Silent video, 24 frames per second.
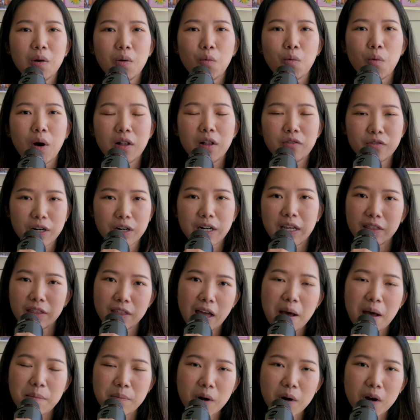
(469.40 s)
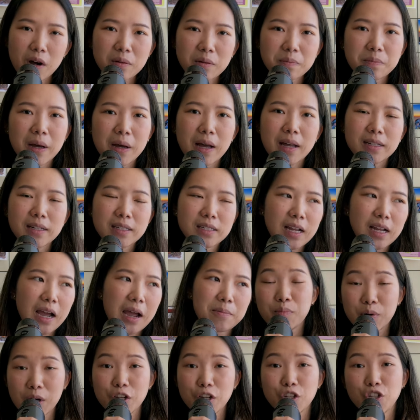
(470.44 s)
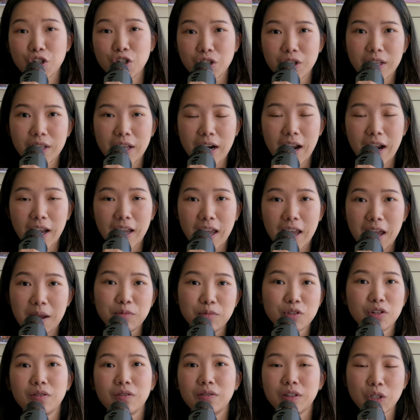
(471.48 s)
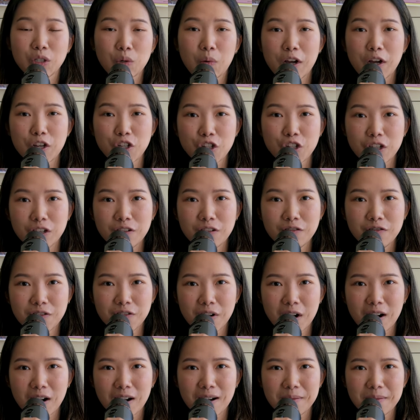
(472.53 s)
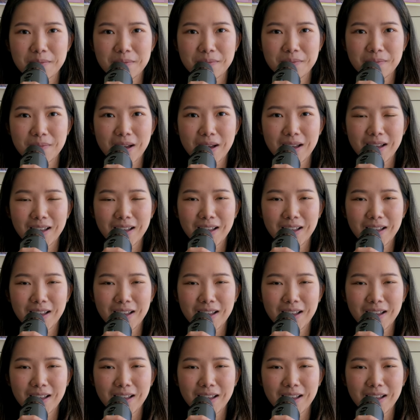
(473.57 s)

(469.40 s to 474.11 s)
while reading that book, but I'm pretty sure that I came to know this question from